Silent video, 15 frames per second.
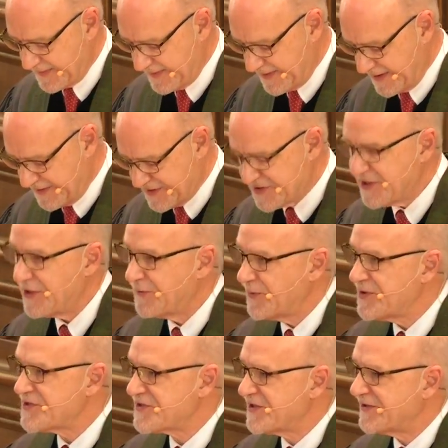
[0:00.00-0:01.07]
a
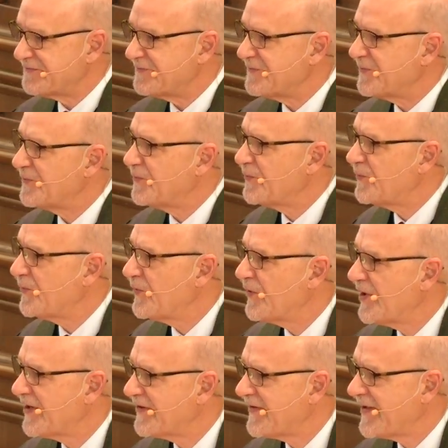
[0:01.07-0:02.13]
sequence that
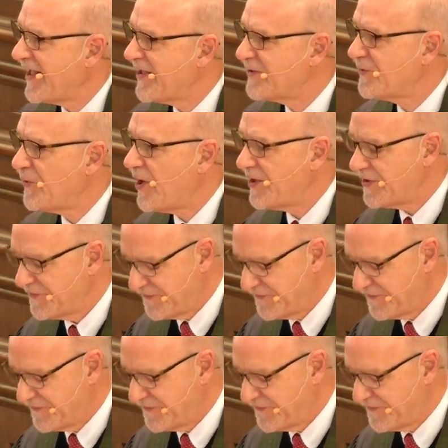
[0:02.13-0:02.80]
uh, had quite a